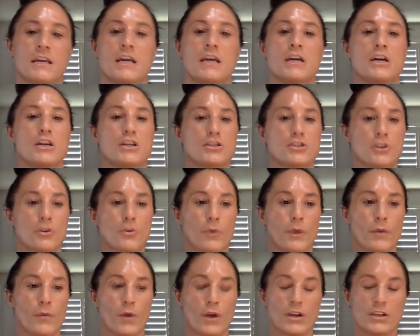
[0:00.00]
So we
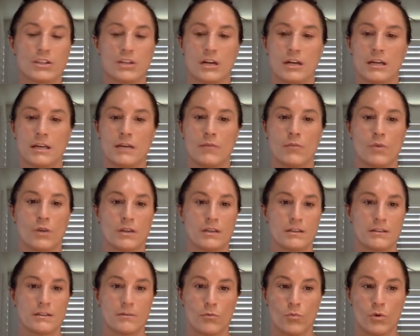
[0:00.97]
worked on him one
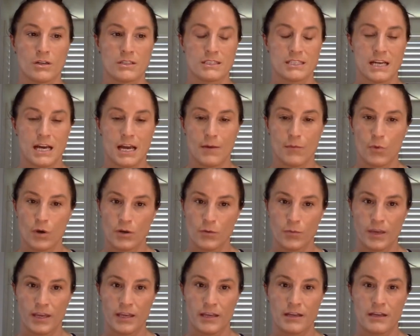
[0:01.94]
one time one
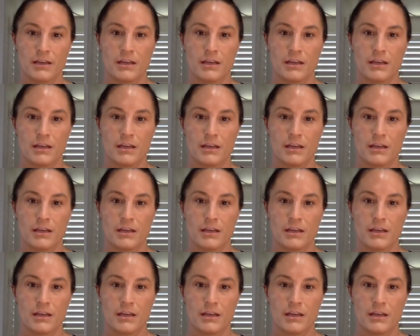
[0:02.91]
week.